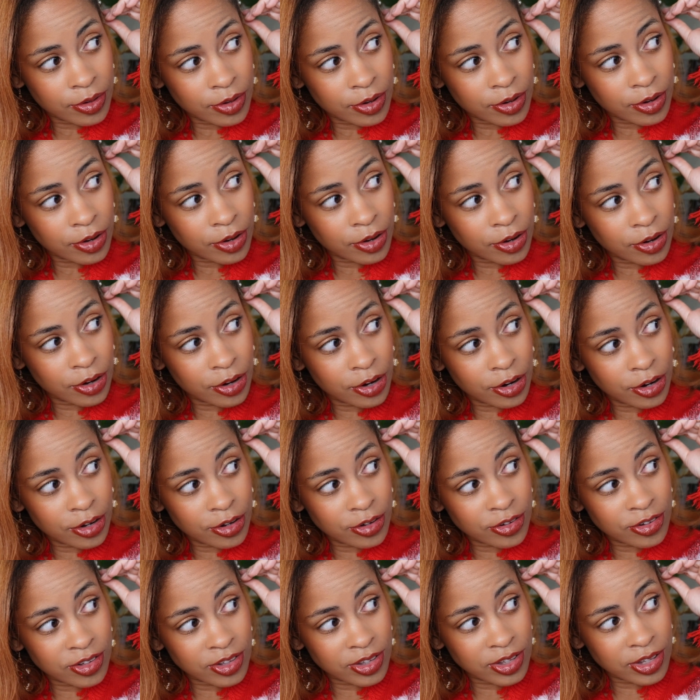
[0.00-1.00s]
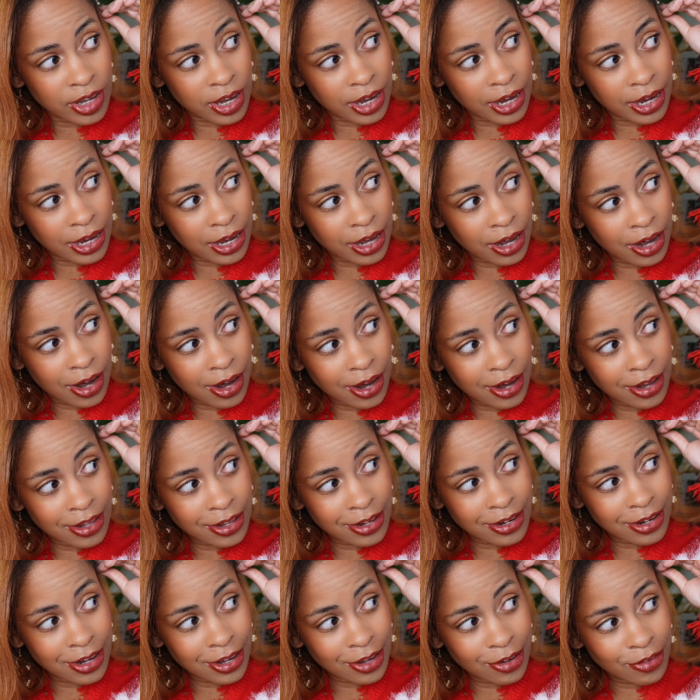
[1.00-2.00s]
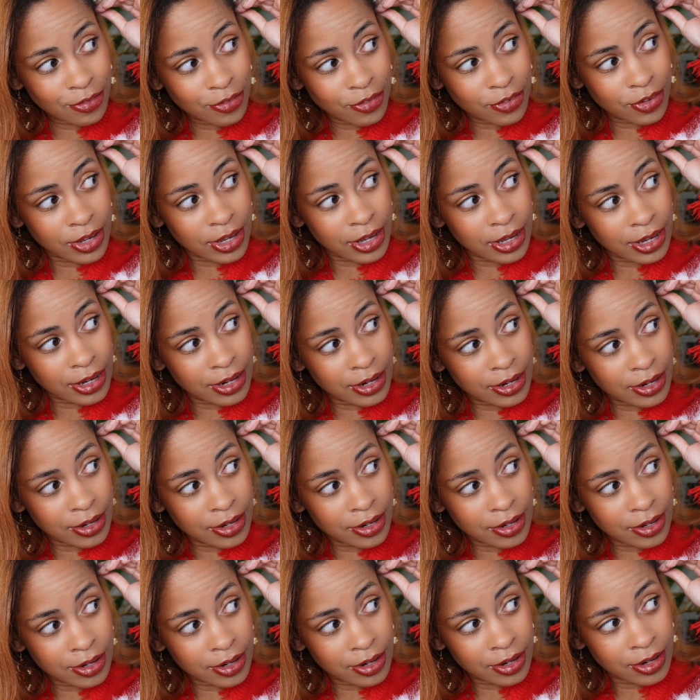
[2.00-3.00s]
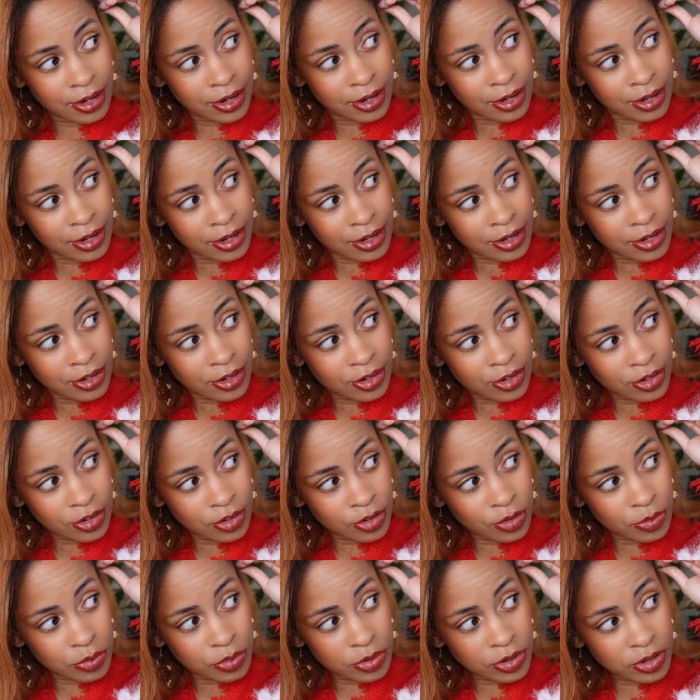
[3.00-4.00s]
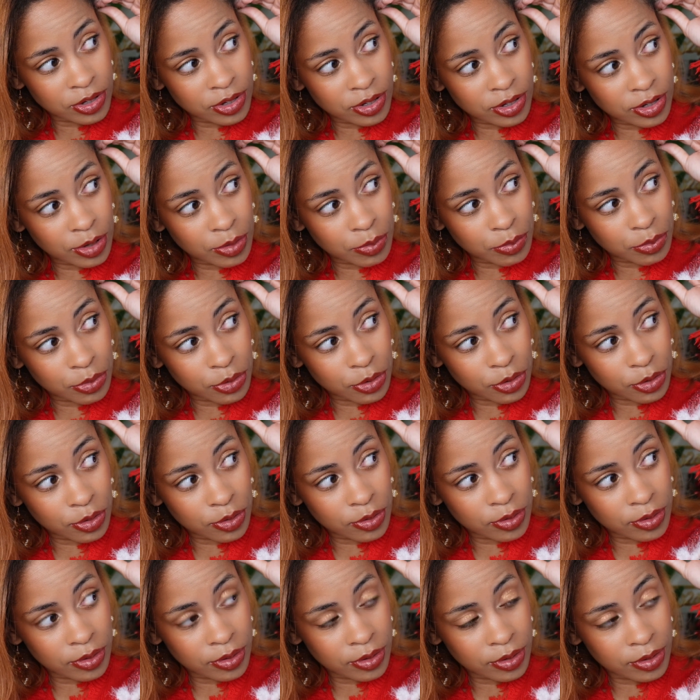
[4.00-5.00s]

a girls' night, holiday event. Super simple.